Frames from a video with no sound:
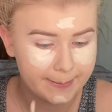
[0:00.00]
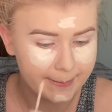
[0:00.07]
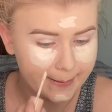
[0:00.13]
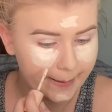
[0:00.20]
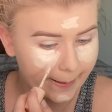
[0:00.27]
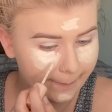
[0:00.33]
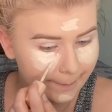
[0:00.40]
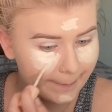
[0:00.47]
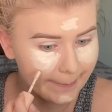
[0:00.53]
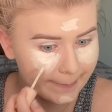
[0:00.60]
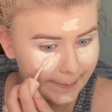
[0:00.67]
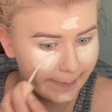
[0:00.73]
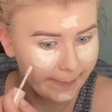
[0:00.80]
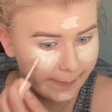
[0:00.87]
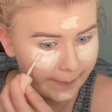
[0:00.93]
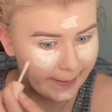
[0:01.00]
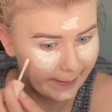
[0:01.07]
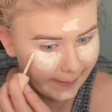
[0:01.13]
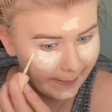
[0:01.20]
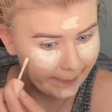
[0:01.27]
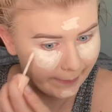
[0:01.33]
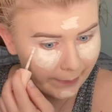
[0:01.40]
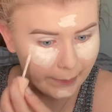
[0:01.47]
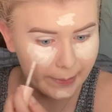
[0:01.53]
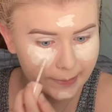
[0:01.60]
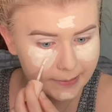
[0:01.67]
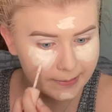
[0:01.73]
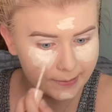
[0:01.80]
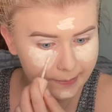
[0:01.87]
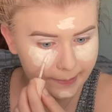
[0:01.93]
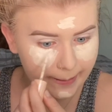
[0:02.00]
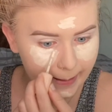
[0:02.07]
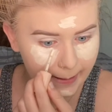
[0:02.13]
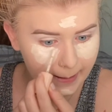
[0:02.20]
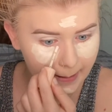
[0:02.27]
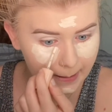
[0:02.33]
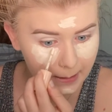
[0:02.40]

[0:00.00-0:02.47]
and I want to try something new, so yeah.